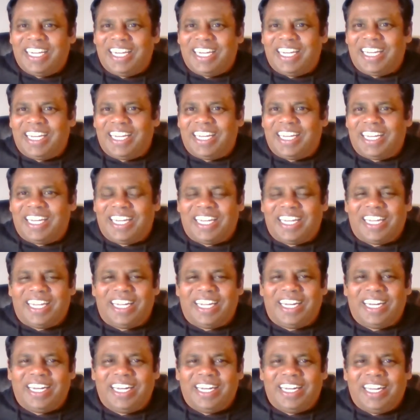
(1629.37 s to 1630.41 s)

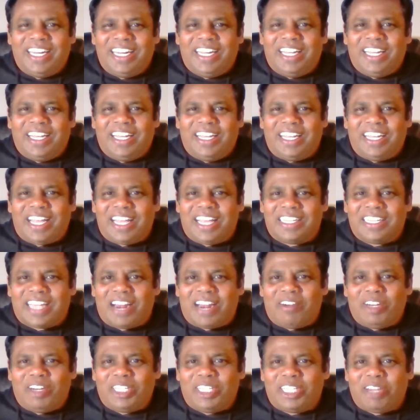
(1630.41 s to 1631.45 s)
Uh, as I
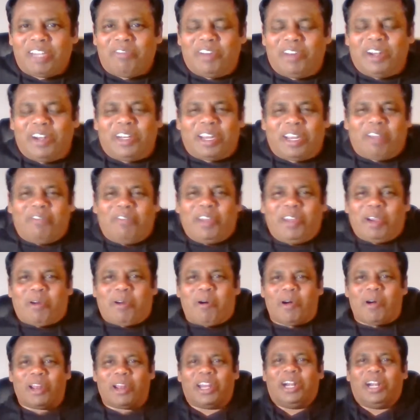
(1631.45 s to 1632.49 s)
received interview
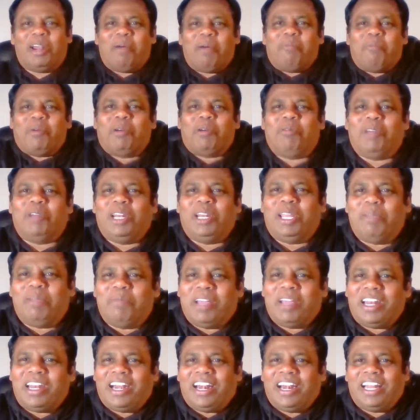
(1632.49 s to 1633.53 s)
call and approval
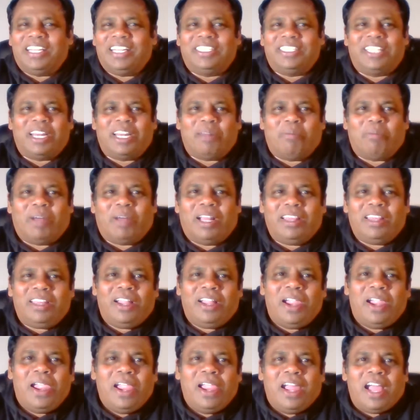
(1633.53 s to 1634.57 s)
email in less than a month
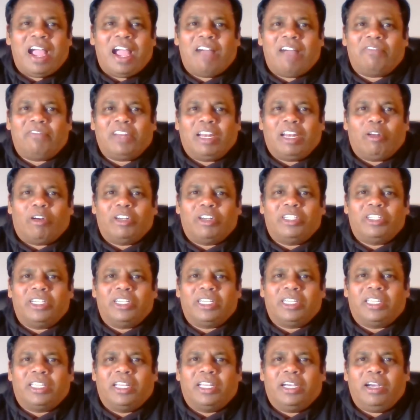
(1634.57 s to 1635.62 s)
after
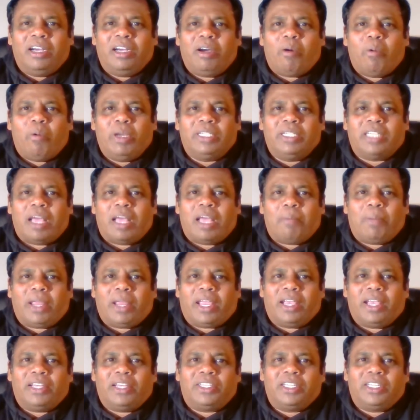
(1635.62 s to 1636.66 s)
launching the visa
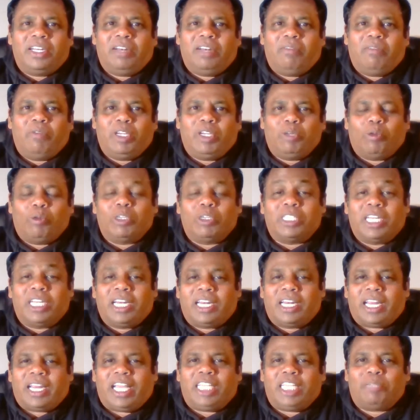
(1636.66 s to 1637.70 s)
application, which wasn't
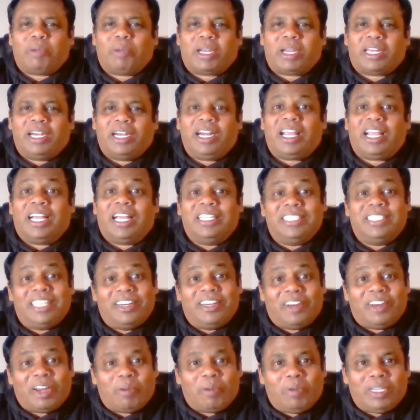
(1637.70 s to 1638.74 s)
expected
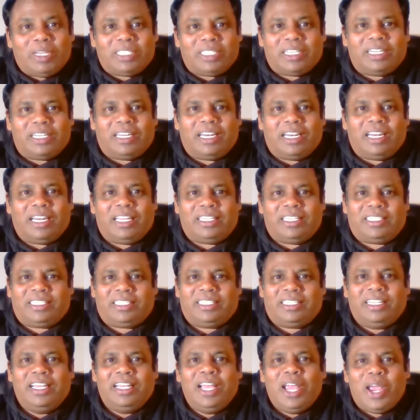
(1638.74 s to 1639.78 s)
considering visa
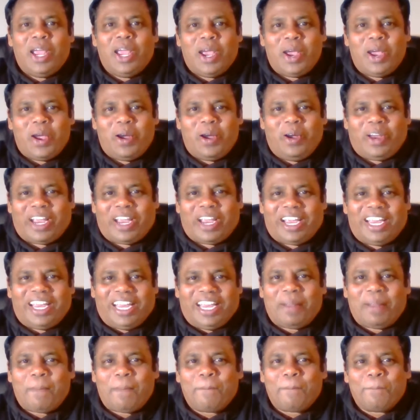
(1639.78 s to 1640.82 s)
delays.
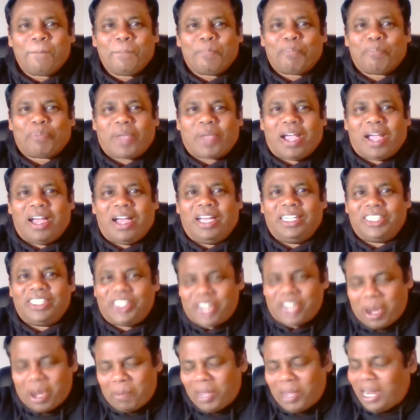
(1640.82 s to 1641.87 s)
Okay.
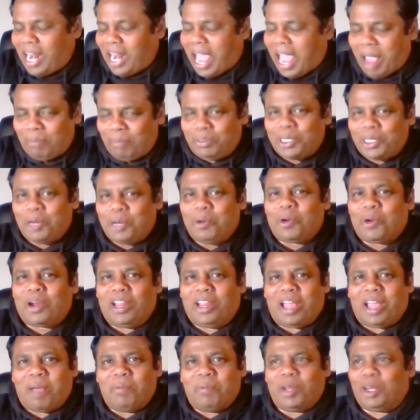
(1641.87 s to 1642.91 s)
Shamal,
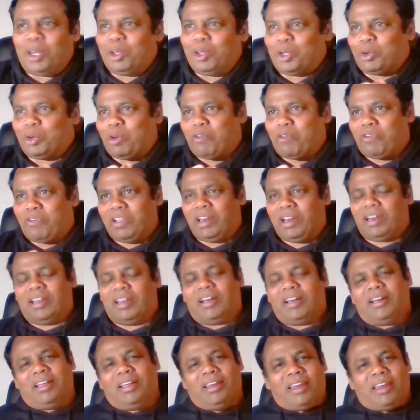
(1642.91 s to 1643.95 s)
absolutely. I mean, you should feel
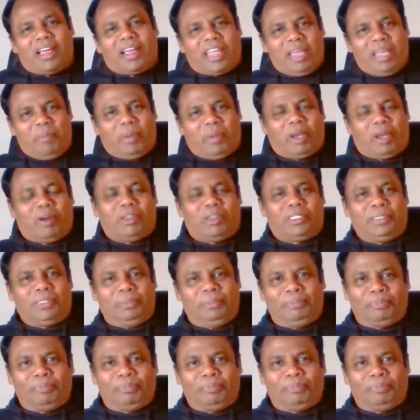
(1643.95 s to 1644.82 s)
lucky because